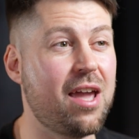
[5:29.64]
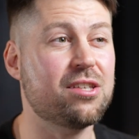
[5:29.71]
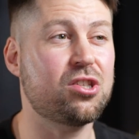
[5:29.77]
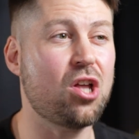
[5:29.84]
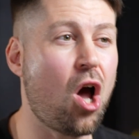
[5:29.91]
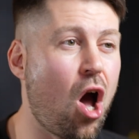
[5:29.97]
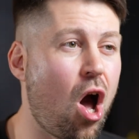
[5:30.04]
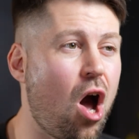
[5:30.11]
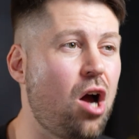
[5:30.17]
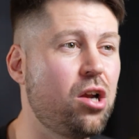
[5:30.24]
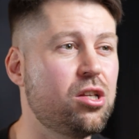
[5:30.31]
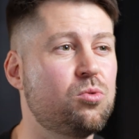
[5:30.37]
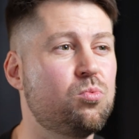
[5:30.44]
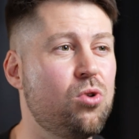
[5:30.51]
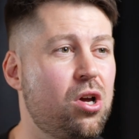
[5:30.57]
is the
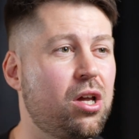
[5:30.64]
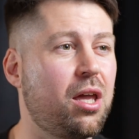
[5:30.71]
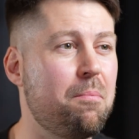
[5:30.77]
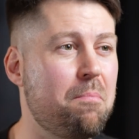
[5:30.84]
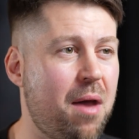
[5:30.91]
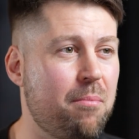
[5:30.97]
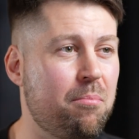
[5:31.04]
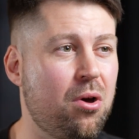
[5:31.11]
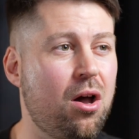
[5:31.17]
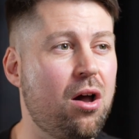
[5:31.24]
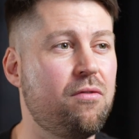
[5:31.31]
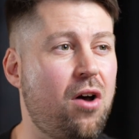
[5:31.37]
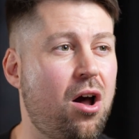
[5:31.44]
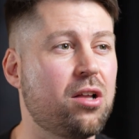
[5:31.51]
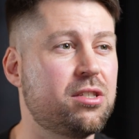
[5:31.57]
hardest working member
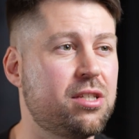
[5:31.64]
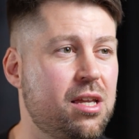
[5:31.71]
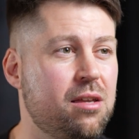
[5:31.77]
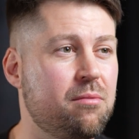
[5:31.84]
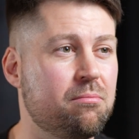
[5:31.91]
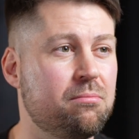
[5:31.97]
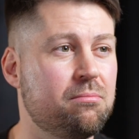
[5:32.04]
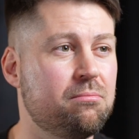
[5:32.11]
of our team.